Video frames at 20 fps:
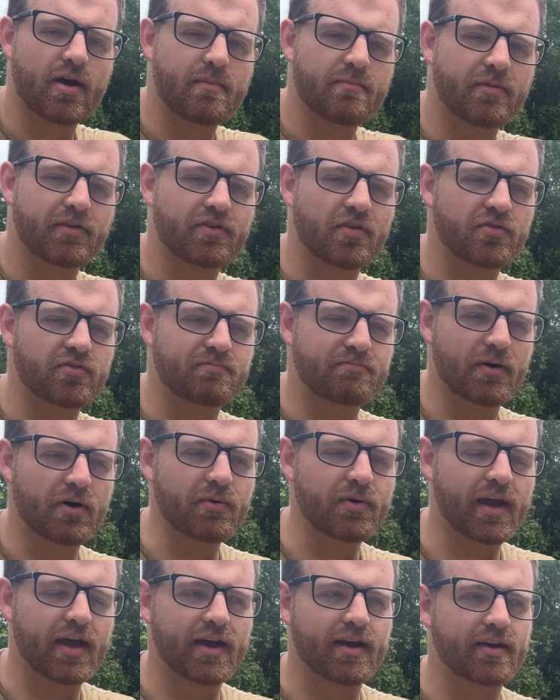But those
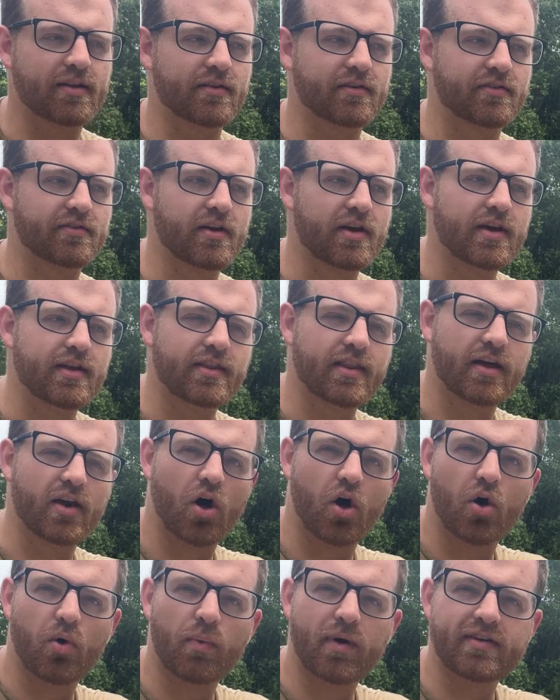boat anglers that
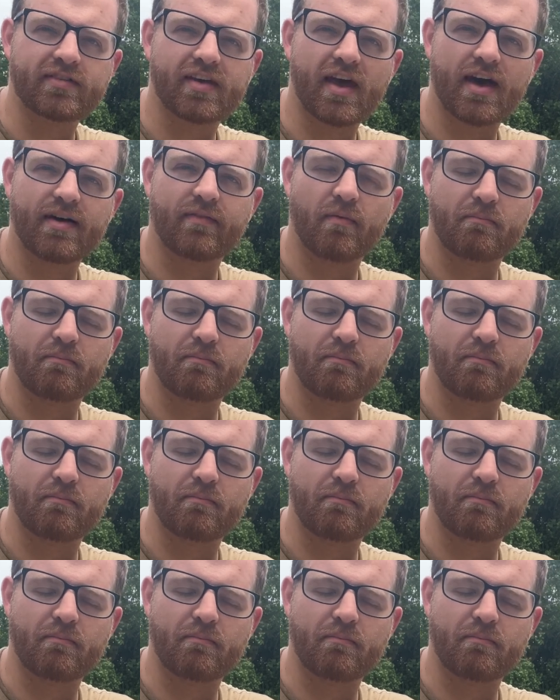always have